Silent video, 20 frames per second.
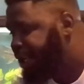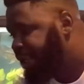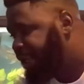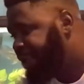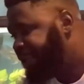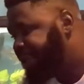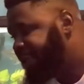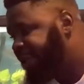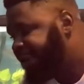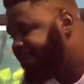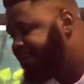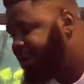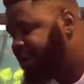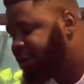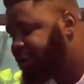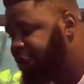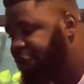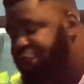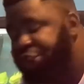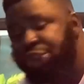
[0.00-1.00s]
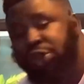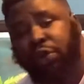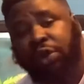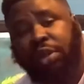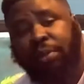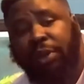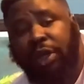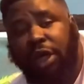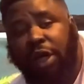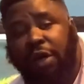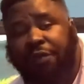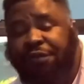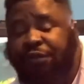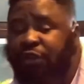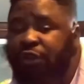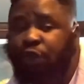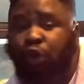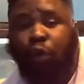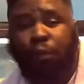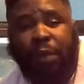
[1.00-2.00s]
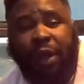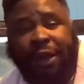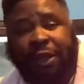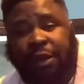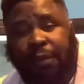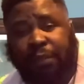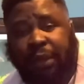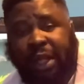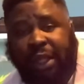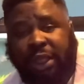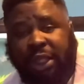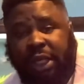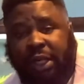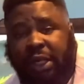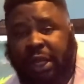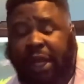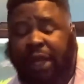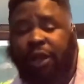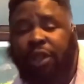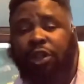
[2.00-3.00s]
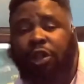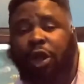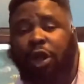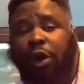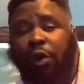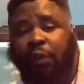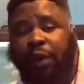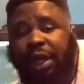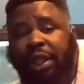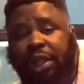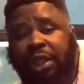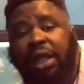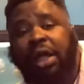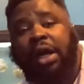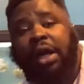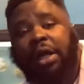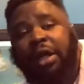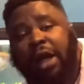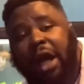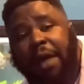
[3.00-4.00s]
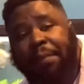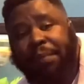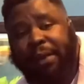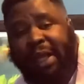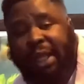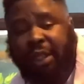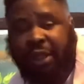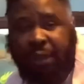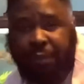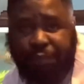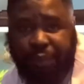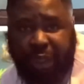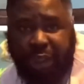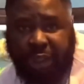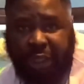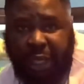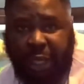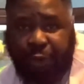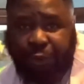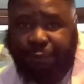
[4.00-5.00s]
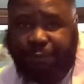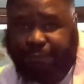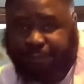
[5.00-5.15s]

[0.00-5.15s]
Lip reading: And definitely show some love. Don't block your blessing. And as always, God bless and peace out.